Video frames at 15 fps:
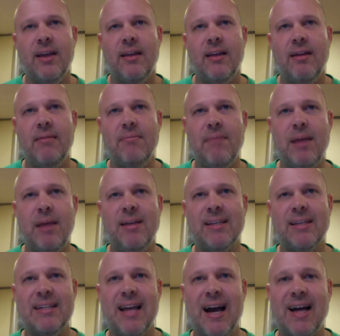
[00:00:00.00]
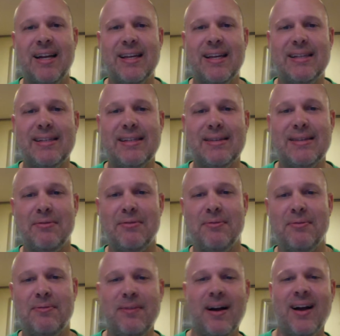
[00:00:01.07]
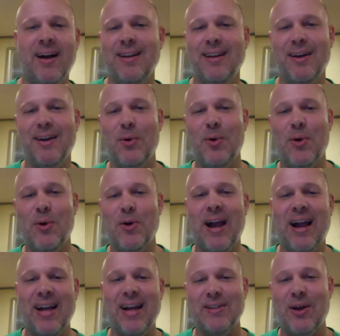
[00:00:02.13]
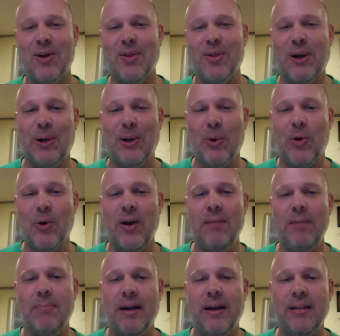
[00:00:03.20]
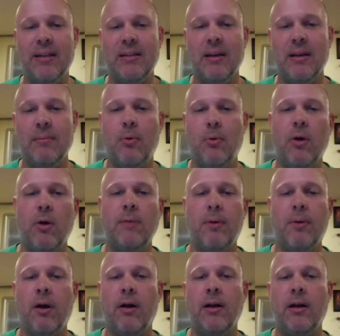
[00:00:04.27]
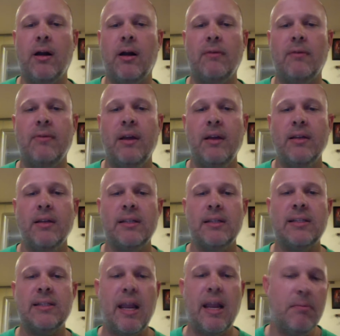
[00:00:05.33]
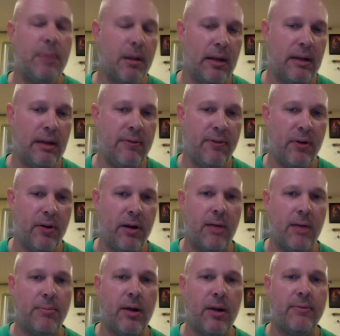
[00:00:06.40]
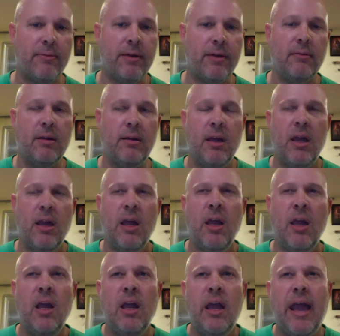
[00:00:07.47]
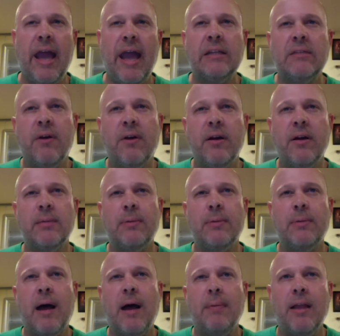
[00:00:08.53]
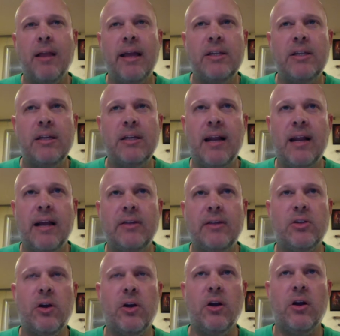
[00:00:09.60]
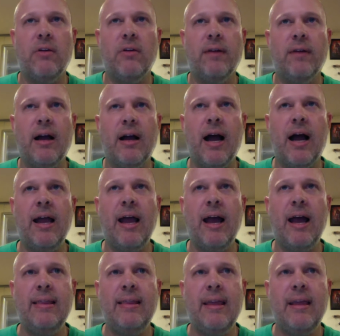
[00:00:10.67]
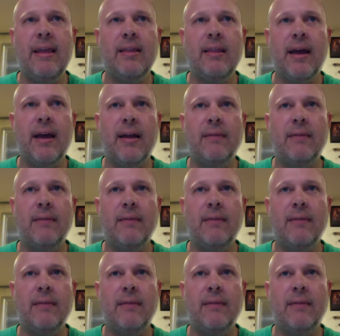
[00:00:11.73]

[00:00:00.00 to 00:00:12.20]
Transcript: maybe is not as fun or has all the glory, but it's an important part of sustainability for a nonprofit. And as far as the population that I serve, I think that